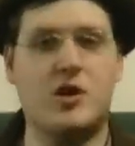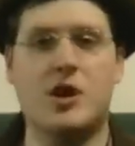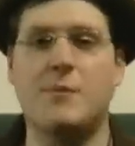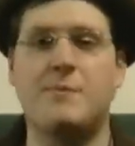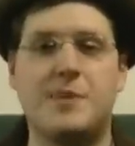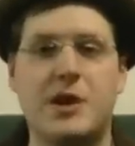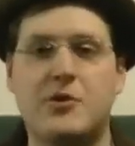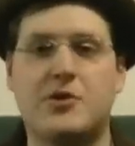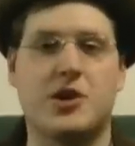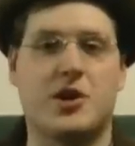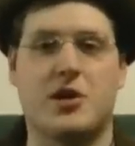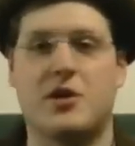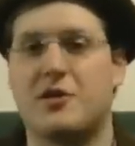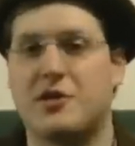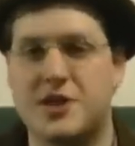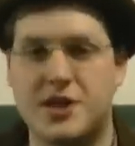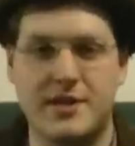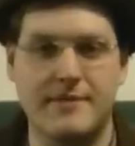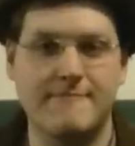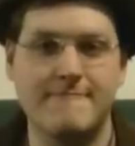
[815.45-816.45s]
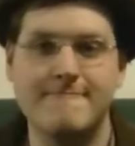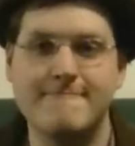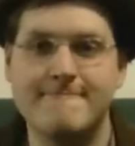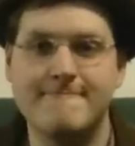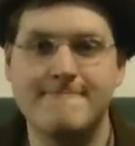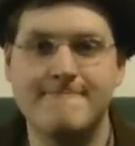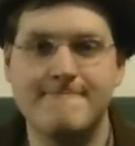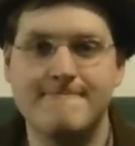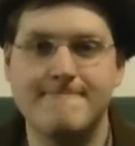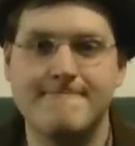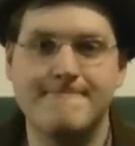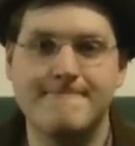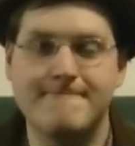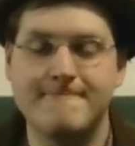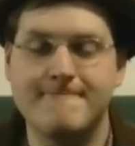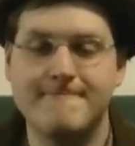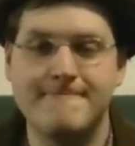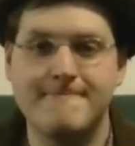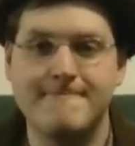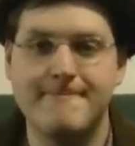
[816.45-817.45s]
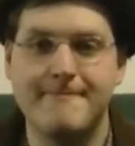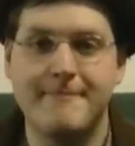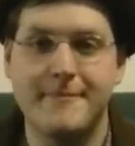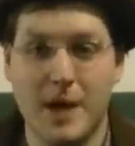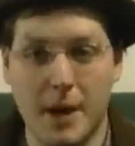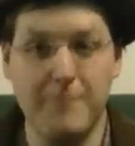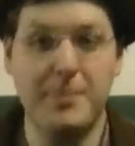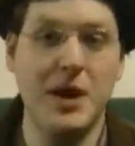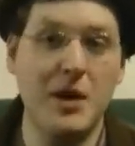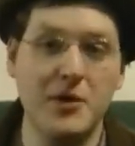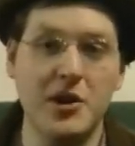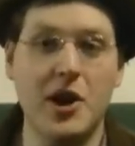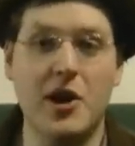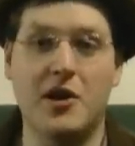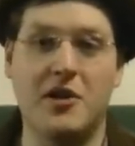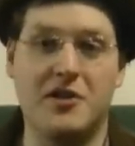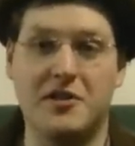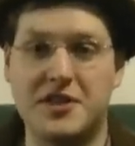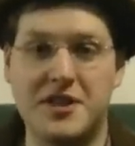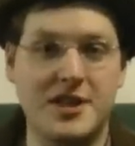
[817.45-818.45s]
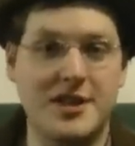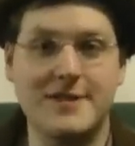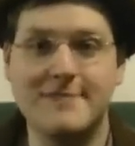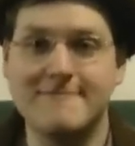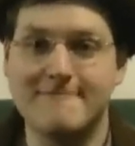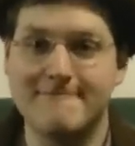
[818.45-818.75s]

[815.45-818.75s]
computers. Computers!